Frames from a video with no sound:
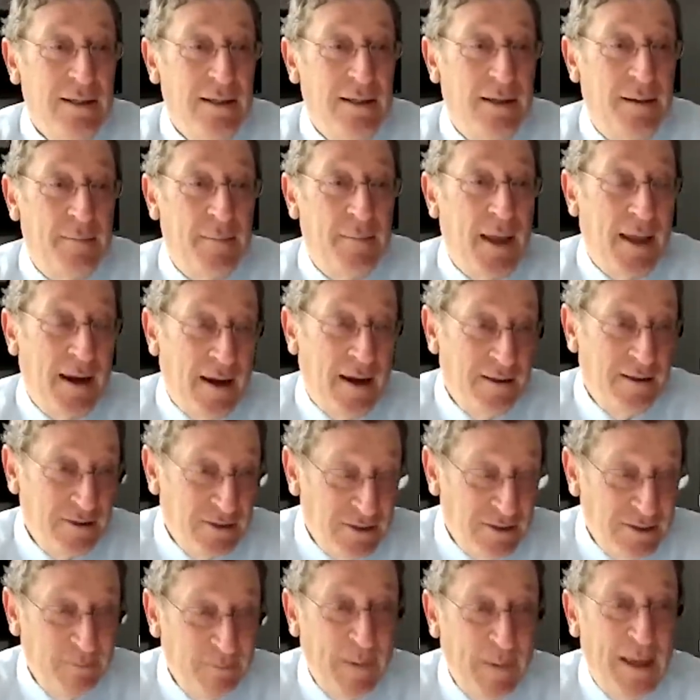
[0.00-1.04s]
And I
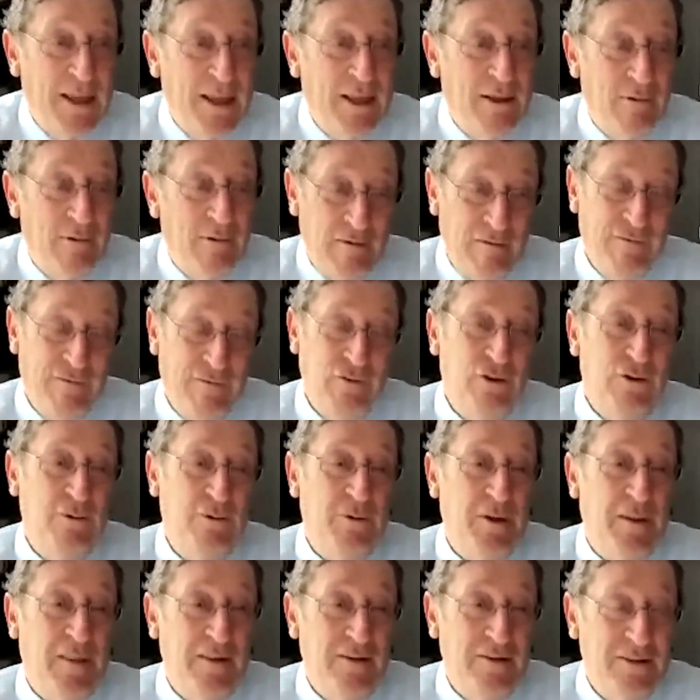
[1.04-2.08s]
suspect going
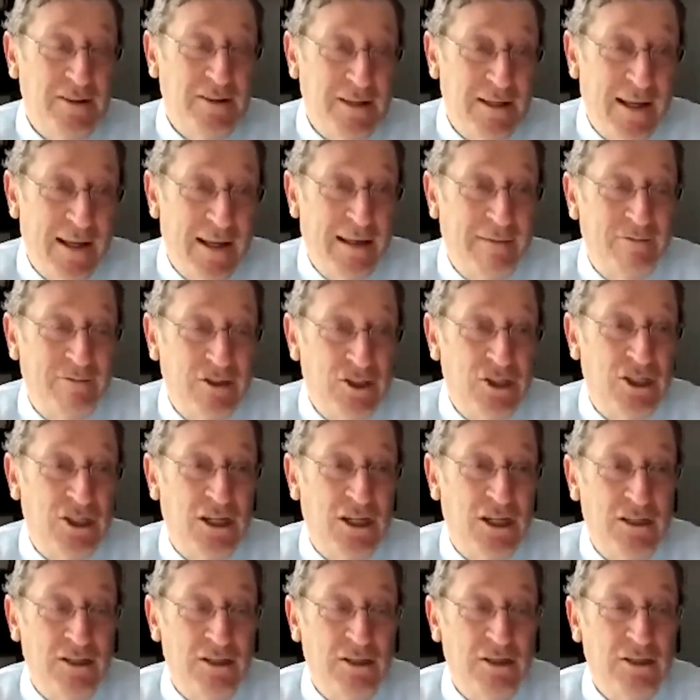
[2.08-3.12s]
forward, this is going to have to
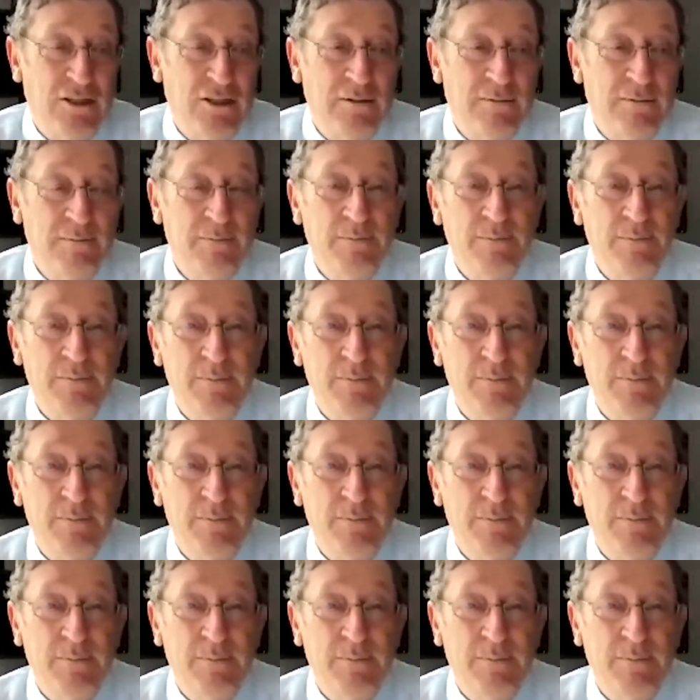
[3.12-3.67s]
change.